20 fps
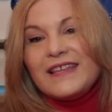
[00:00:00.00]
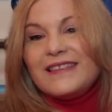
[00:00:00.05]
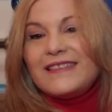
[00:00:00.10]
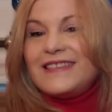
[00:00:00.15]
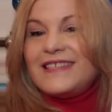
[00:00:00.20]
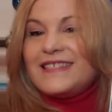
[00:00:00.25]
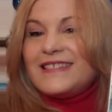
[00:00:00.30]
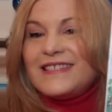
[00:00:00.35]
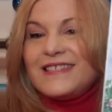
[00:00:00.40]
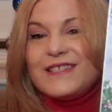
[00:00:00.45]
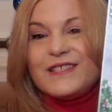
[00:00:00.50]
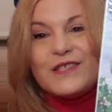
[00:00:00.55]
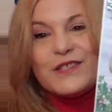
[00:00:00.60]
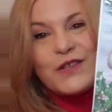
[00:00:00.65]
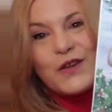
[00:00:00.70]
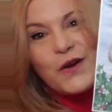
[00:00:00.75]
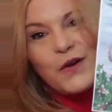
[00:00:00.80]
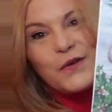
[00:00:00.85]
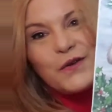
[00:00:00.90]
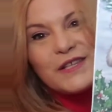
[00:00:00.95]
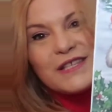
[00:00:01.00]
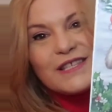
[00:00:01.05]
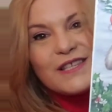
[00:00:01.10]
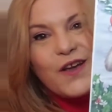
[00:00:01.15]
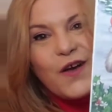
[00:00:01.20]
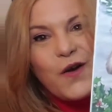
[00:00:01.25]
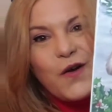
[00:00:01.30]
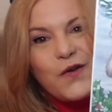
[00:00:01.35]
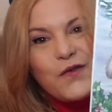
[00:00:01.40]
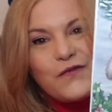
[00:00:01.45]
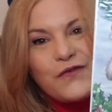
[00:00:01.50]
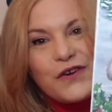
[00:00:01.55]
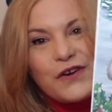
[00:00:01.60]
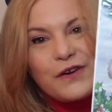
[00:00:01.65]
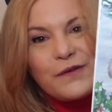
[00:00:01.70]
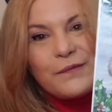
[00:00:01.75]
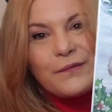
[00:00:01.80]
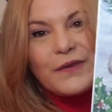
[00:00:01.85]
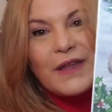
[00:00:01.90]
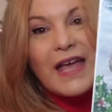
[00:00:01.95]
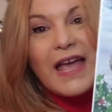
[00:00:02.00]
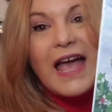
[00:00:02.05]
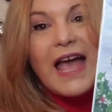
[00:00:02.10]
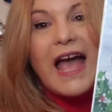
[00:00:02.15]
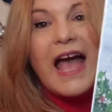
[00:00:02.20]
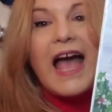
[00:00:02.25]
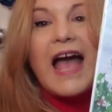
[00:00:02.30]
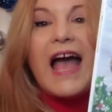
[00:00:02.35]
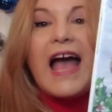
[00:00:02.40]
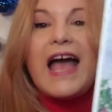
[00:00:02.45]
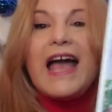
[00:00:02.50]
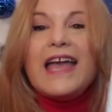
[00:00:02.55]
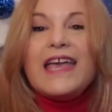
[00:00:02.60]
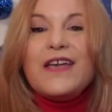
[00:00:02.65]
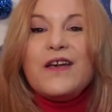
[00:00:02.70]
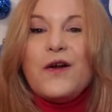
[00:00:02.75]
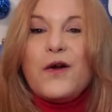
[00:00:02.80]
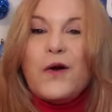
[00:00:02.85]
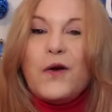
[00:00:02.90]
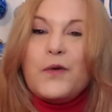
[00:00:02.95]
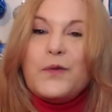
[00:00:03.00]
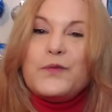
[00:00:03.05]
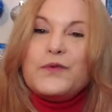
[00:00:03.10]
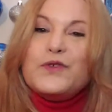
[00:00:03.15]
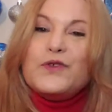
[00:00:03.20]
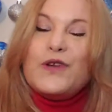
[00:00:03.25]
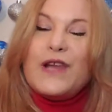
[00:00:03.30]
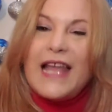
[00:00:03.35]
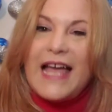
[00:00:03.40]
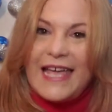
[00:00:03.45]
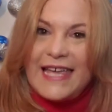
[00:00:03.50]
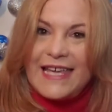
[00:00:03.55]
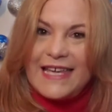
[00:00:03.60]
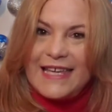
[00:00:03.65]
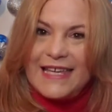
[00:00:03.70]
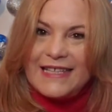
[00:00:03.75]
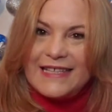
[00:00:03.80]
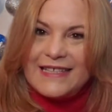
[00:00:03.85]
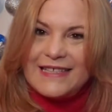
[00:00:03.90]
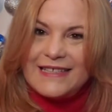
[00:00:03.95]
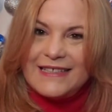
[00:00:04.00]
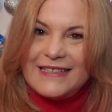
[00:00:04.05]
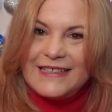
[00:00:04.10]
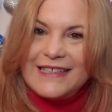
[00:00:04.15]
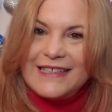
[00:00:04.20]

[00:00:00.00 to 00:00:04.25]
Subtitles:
this story's over. I hope you like it.